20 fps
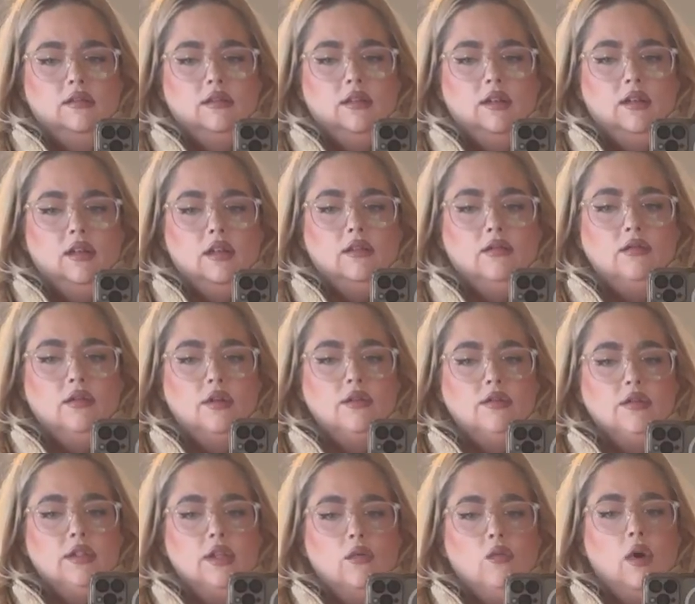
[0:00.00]
I don't
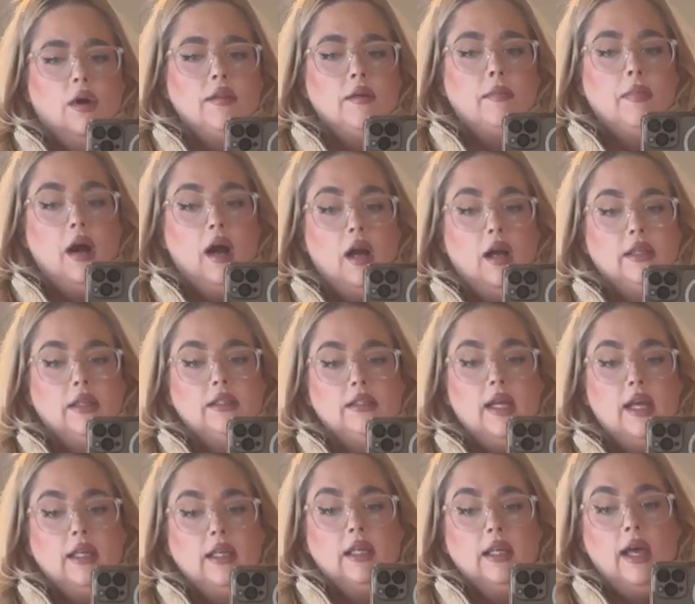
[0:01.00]
understand why the pocket's
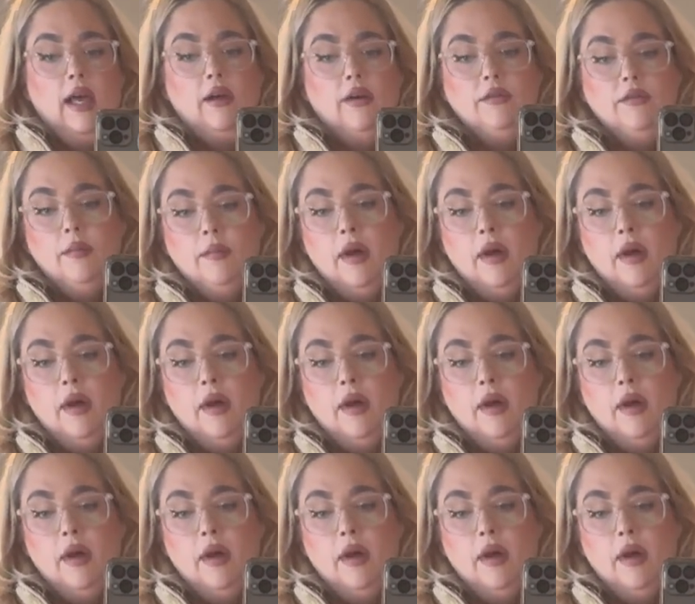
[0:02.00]
hanging out of the